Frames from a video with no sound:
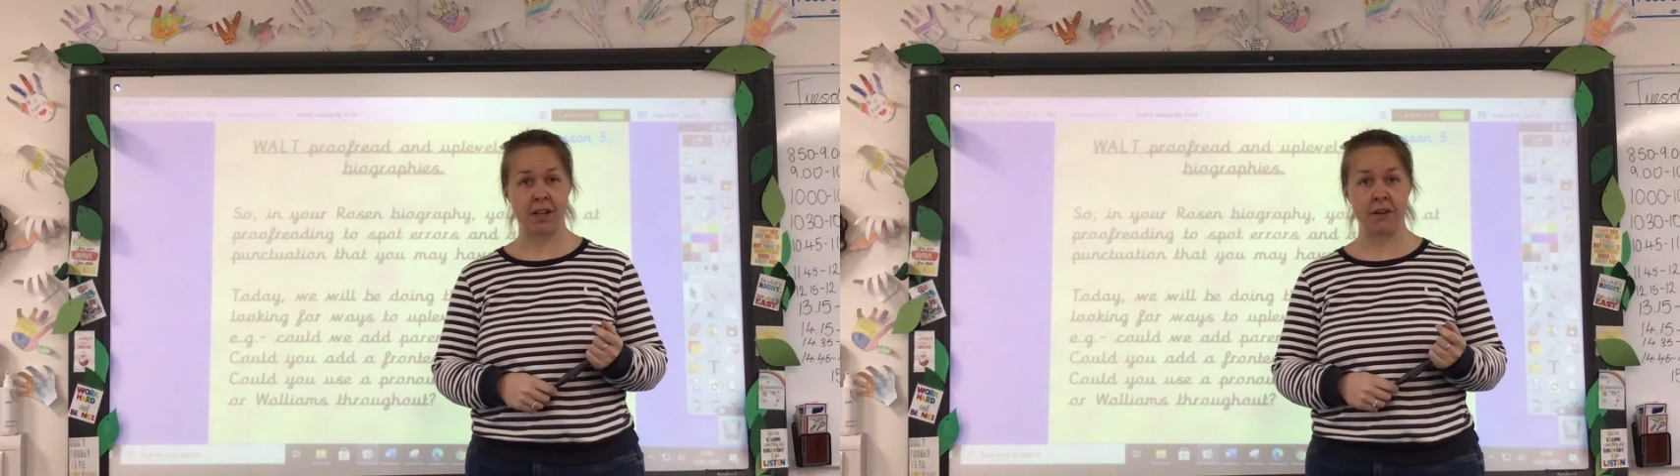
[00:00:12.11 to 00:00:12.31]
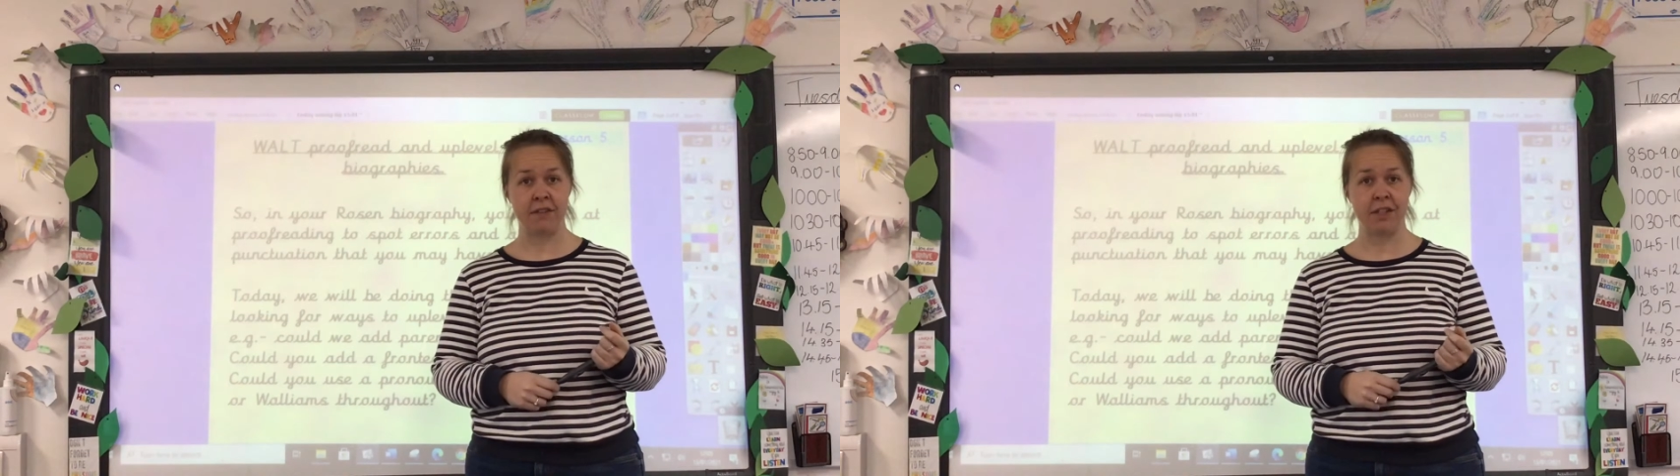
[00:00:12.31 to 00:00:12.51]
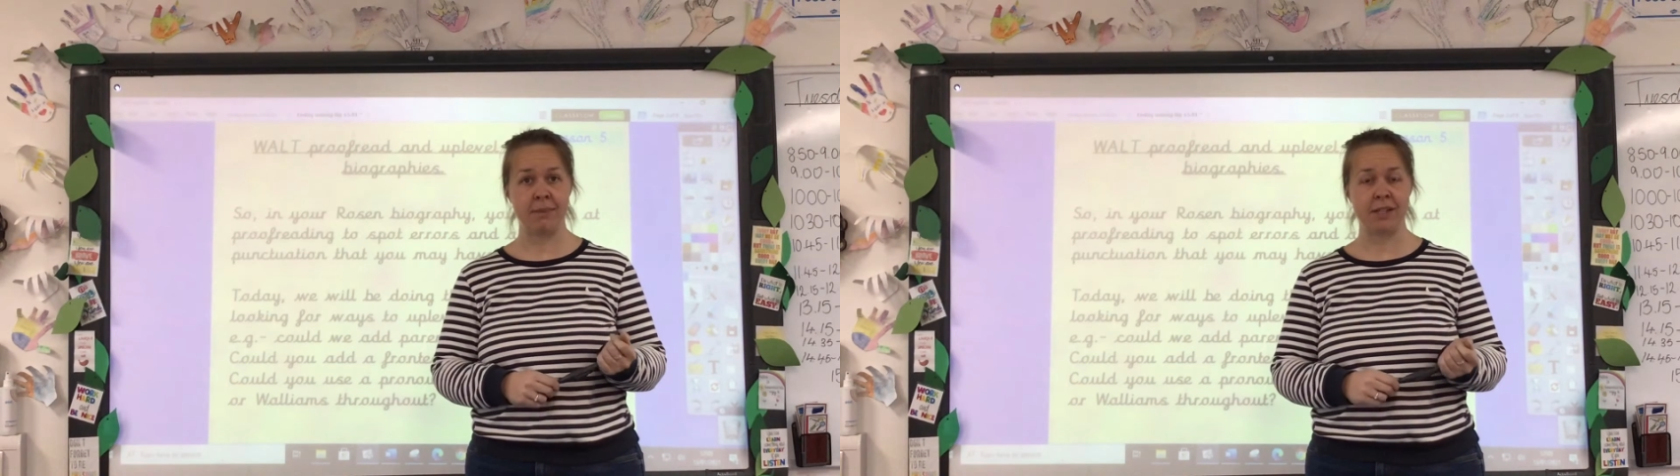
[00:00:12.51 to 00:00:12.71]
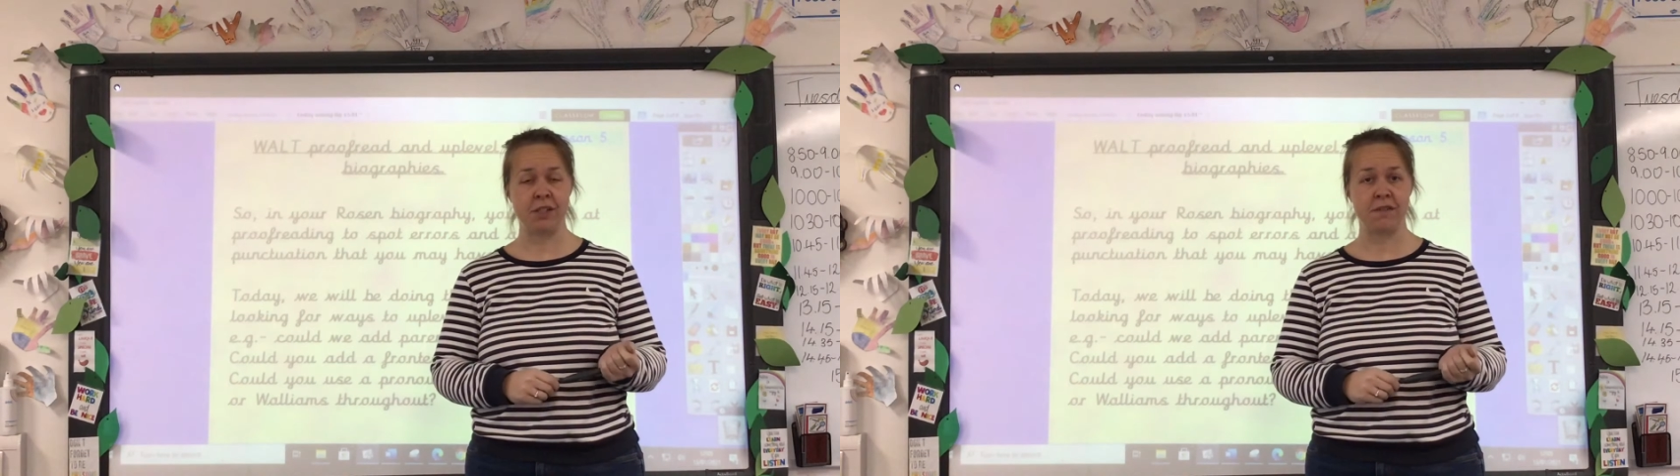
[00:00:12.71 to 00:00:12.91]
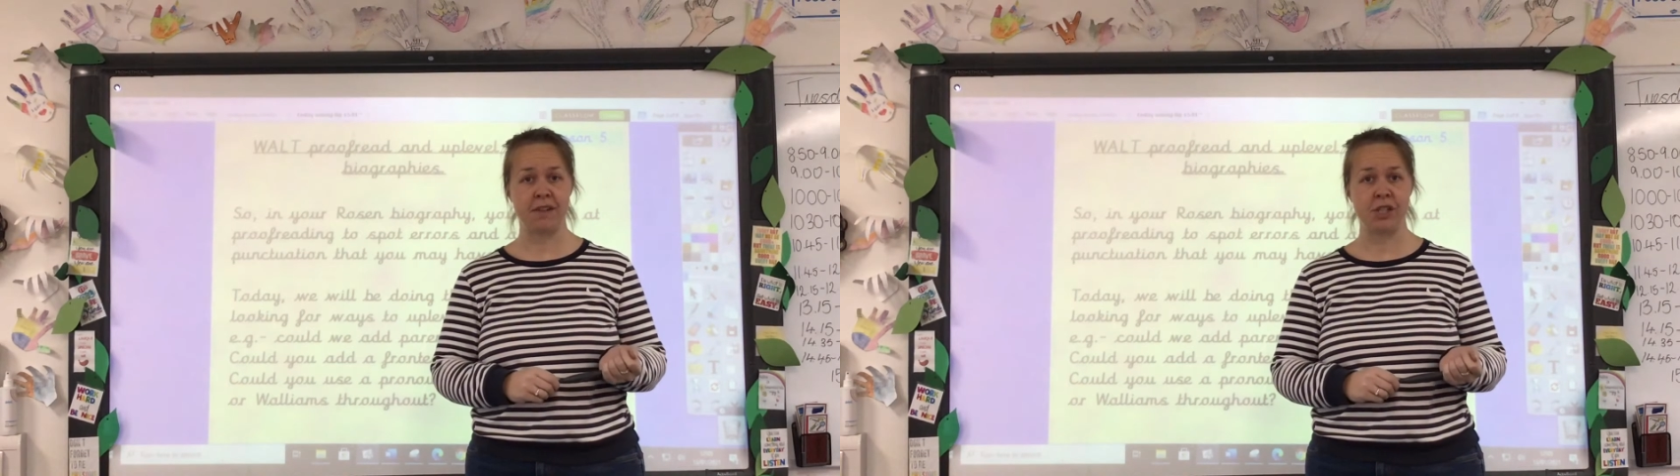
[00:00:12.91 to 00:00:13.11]
Hopefully you managed to
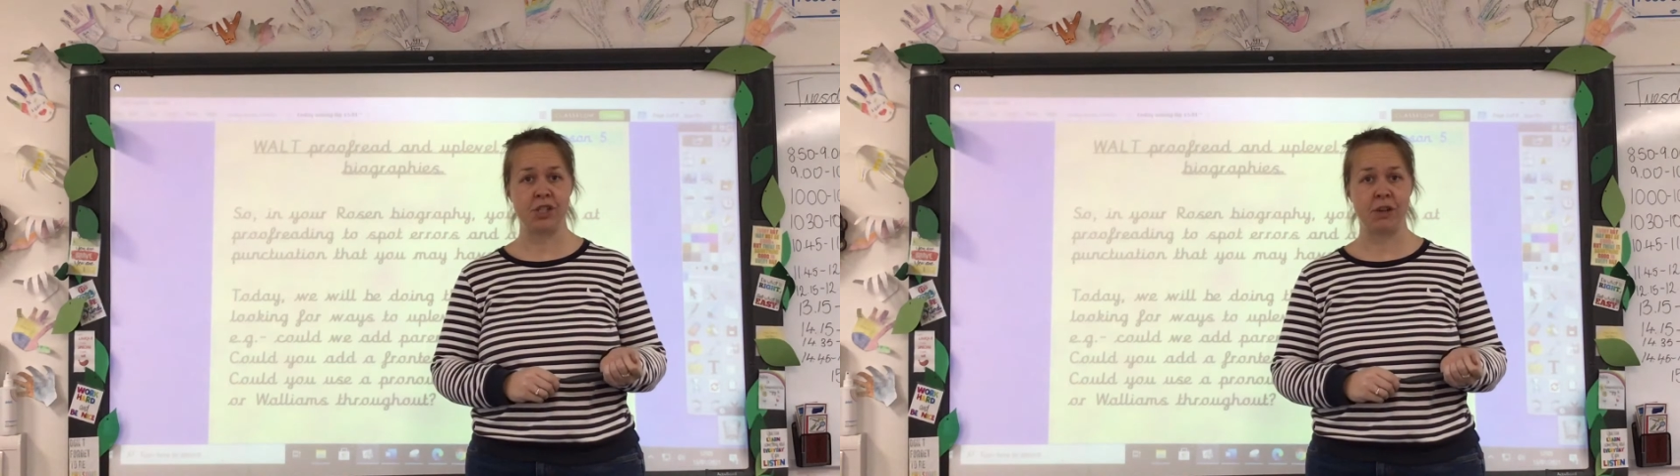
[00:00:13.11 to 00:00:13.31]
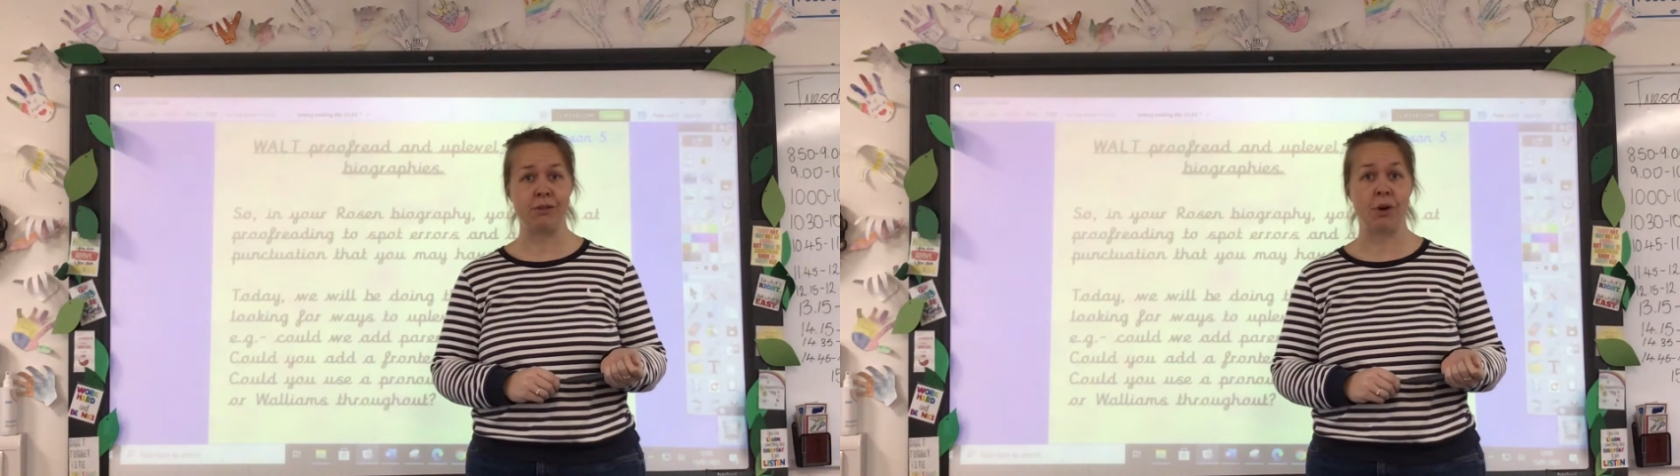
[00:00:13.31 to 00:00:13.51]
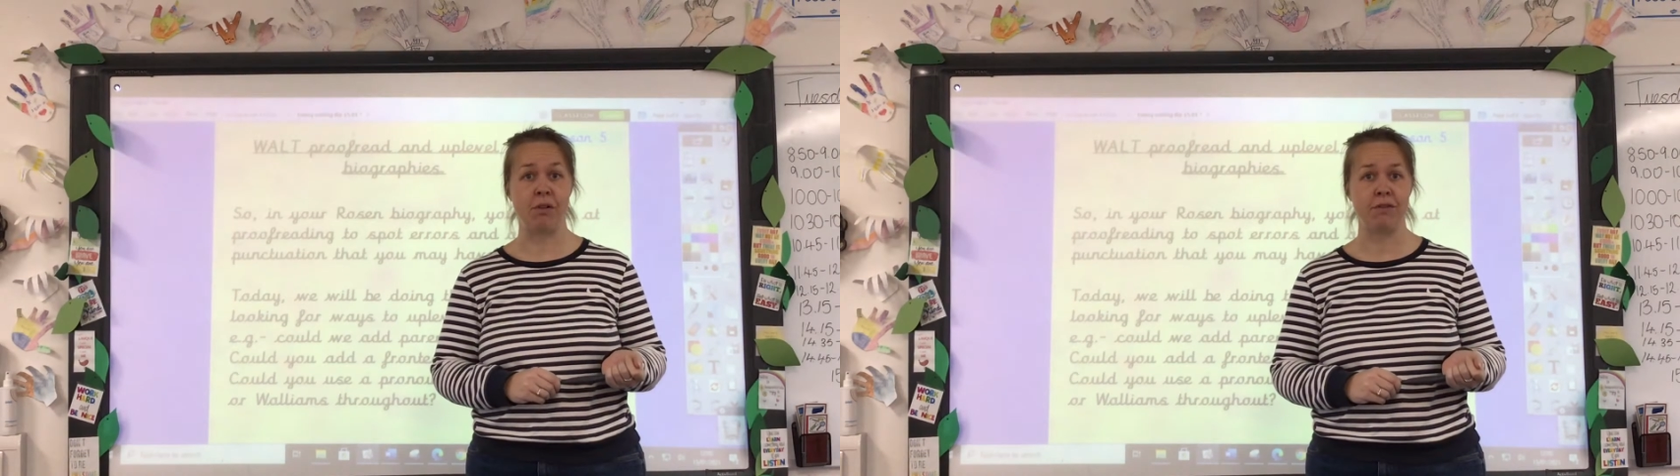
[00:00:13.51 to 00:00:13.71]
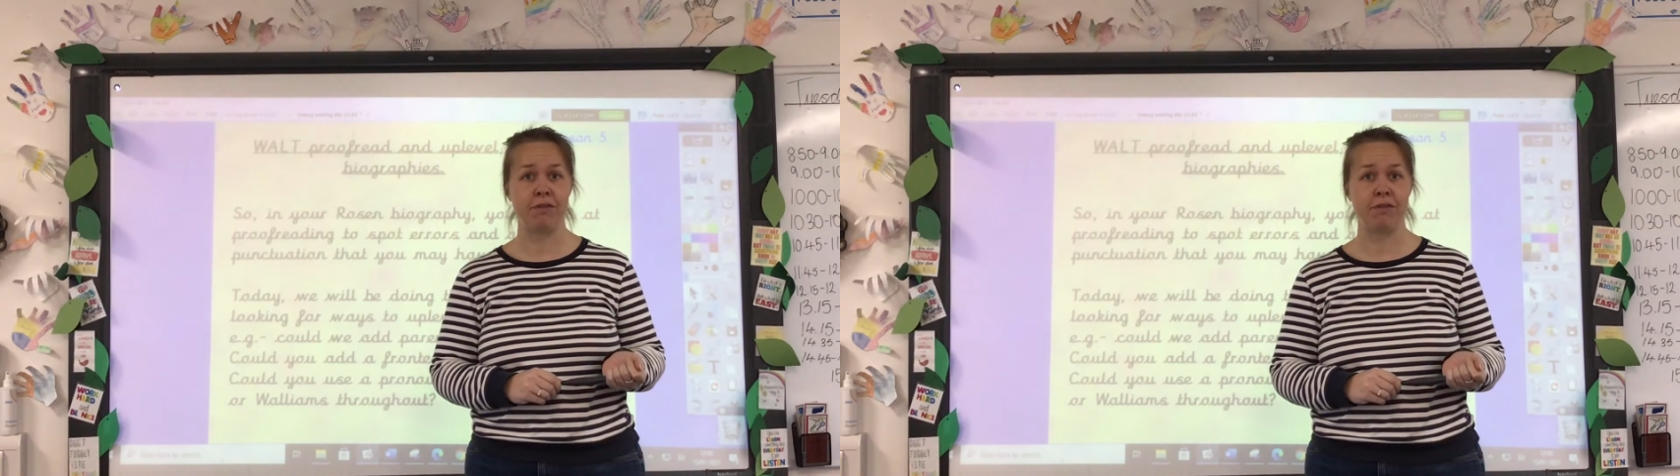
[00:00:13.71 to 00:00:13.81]
finish those off.